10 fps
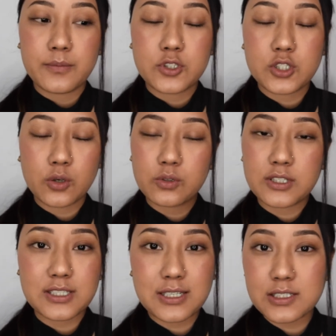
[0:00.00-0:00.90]
so
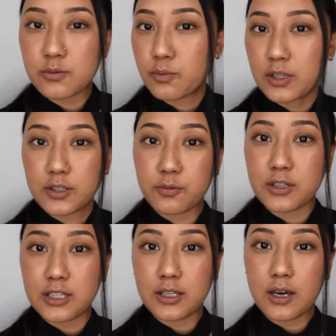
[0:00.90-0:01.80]
this is
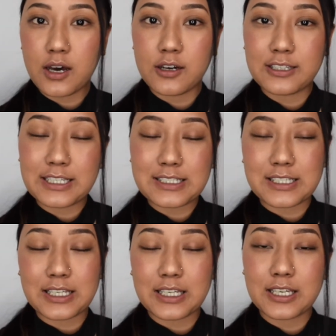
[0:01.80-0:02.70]
really
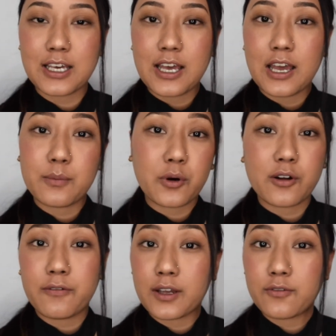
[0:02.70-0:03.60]
easy and
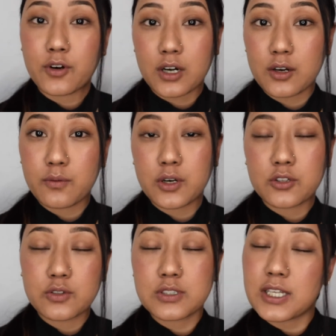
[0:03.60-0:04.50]
perfect for one
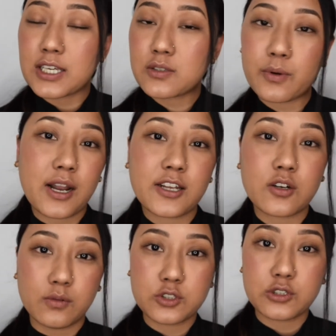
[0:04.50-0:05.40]
of those days when I
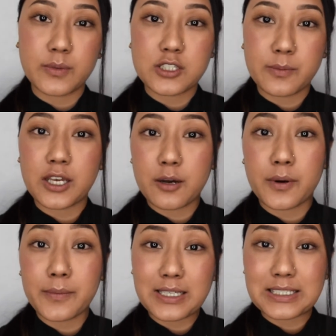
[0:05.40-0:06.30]
don't want too much makeup
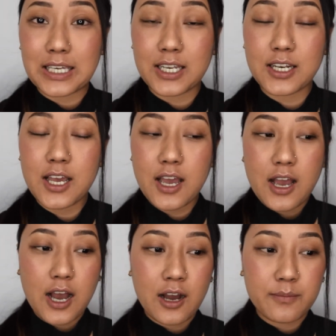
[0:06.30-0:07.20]
on my skin.
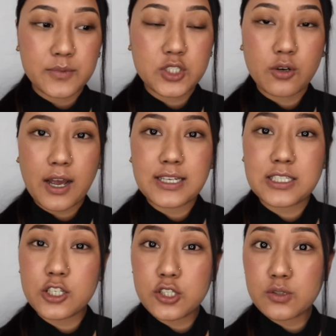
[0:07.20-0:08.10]
So I
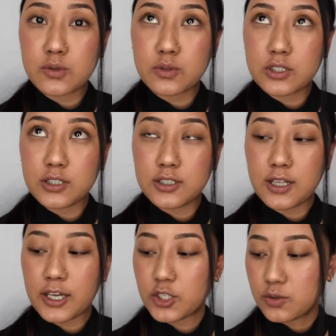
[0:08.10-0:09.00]
did a tutorial.
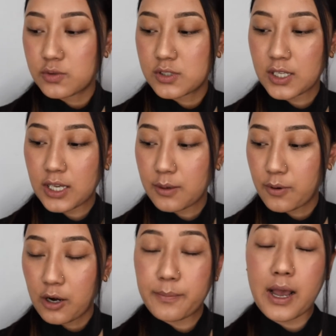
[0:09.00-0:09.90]
I used a
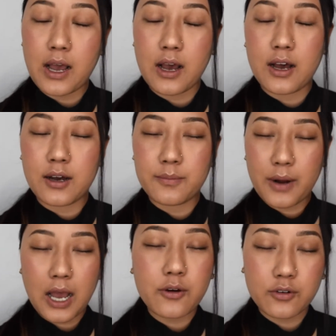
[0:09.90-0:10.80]
brow
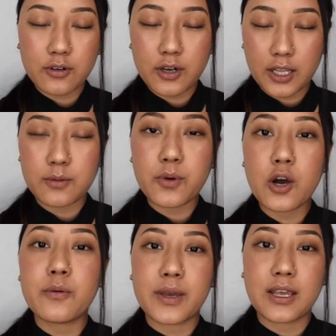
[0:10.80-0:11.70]
powder and
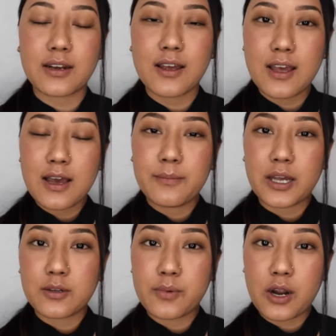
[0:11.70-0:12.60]
pomade by
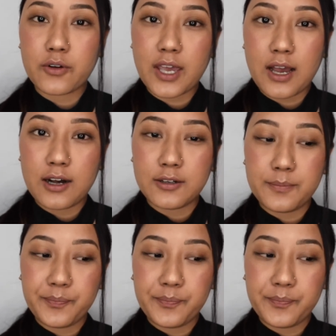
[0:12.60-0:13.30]
the Brow Gal